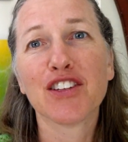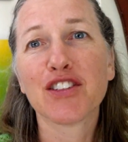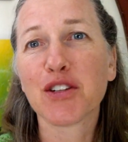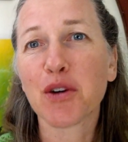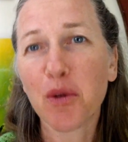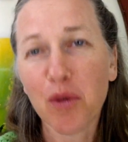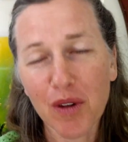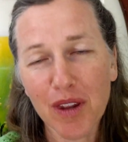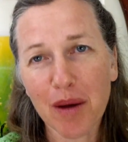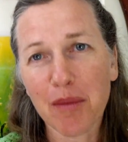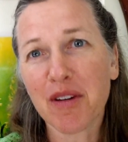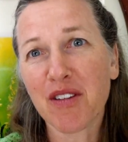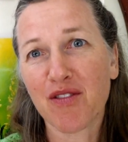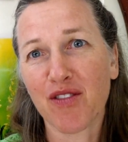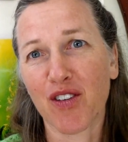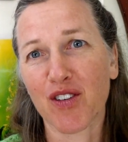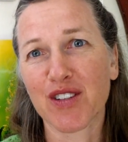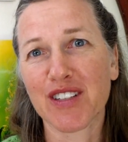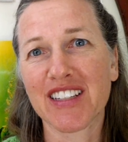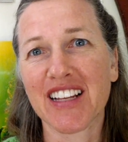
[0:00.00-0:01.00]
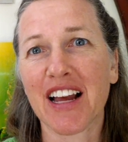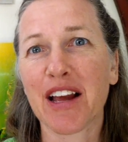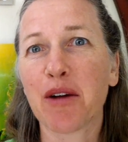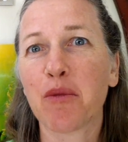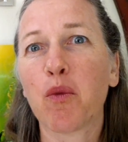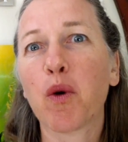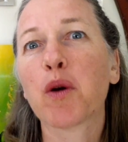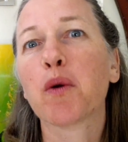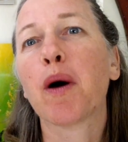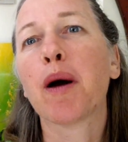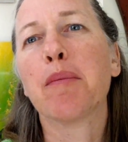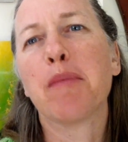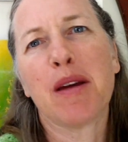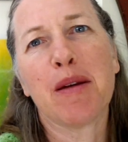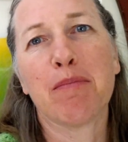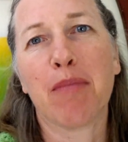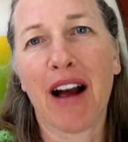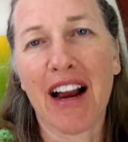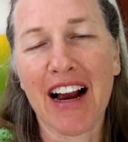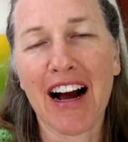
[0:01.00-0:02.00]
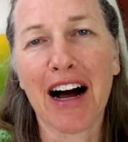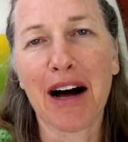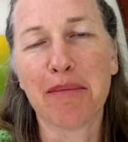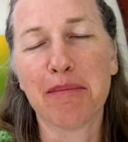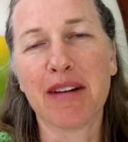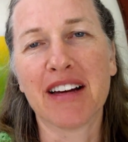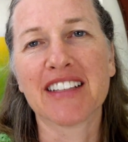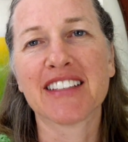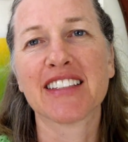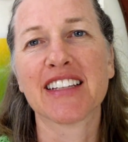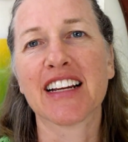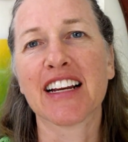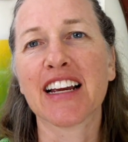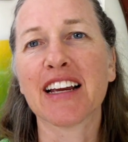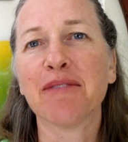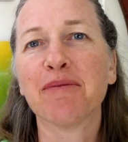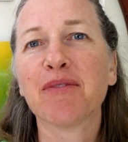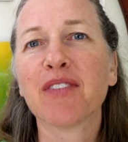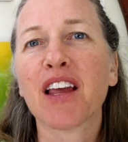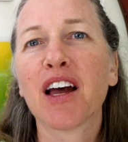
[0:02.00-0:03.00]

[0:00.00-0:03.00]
So let me first say, what do I mean by Hot Mess City?